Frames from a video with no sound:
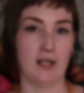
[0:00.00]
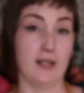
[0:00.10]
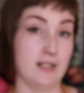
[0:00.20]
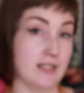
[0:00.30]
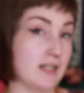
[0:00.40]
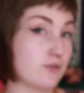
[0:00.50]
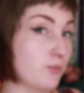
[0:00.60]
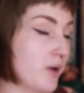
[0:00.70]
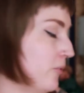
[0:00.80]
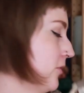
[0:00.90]
And that's
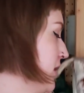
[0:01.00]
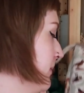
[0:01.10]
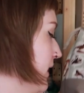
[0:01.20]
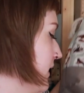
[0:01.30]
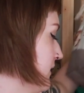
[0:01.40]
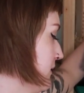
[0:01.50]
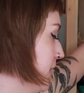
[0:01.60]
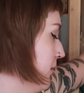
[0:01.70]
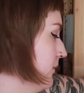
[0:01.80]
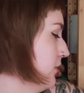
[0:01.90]
all my project bags as
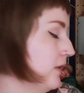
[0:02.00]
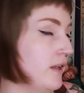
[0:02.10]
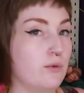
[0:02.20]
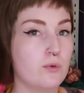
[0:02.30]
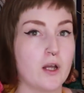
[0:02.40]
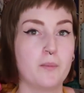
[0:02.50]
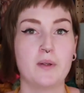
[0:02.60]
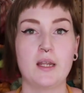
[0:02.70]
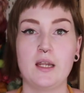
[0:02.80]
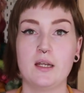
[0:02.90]
well. So they all
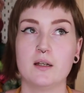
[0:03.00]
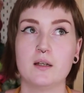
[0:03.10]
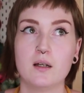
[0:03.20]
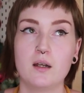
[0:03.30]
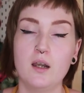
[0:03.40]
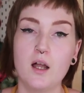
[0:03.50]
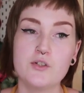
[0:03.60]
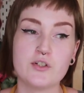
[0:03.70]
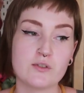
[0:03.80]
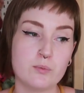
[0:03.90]
come in
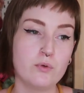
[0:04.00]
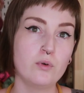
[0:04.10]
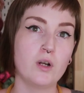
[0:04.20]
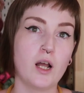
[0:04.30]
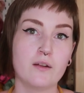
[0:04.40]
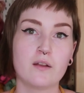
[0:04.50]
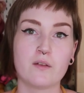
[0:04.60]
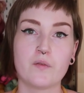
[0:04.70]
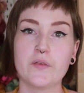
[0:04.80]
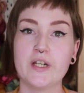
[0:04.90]
large and small other
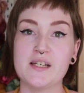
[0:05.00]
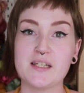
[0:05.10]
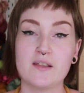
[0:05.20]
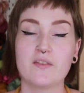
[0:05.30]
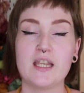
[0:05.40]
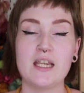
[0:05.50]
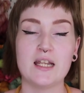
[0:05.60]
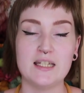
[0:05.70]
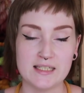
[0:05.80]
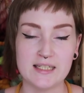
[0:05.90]
than
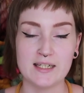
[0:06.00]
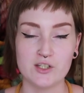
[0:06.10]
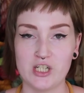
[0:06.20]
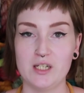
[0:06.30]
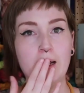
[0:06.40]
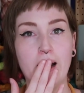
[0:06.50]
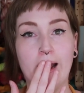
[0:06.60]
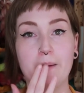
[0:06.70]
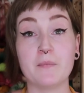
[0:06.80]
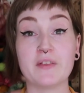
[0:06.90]
the knitting sheet.
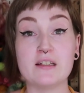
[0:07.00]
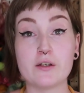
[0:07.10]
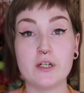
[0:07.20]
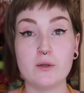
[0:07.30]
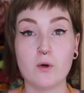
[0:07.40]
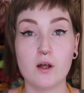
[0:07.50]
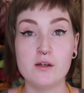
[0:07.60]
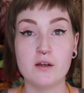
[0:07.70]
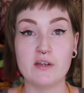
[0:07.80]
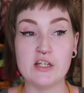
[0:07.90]
There's only
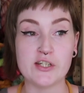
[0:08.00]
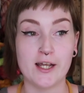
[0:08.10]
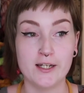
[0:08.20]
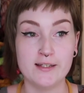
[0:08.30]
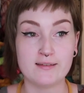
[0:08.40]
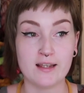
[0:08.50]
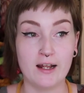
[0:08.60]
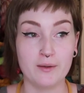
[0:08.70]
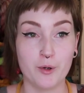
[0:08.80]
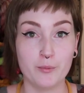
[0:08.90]
one of each size
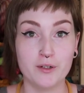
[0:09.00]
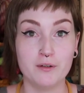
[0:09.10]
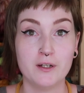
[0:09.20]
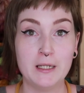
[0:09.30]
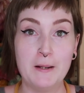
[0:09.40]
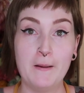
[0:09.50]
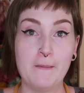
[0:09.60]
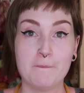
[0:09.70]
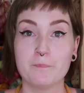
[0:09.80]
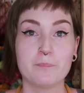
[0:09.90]
at the moment
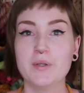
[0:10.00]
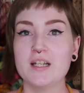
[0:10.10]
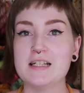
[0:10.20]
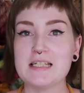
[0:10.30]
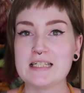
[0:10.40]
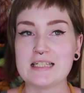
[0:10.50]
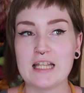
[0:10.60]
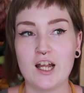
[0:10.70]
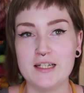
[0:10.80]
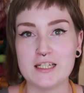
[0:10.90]
because
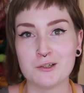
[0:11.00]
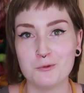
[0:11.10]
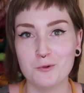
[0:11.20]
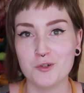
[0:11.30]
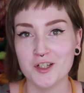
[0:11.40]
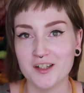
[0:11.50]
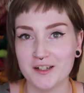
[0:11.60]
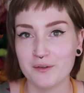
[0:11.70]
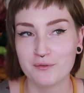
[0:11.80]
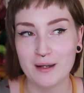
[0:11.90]
I didn't order
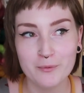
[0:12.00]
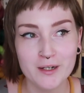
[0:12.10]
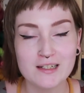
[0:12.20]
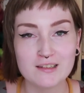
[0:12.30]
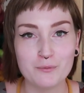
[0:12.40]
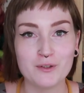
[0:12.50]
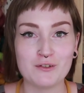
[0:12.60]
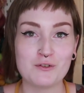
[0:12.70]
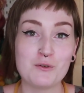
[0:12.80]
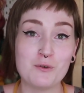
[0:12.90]
enough fabric because I
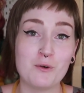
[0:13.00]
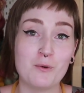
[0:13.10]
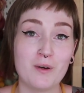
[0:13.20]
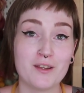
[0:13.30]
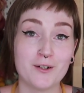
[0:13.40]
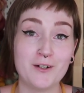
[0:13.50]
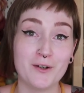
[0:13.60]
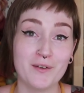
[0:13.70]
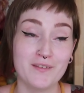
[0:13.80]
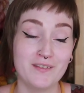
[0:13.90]
wasn't sure whether or not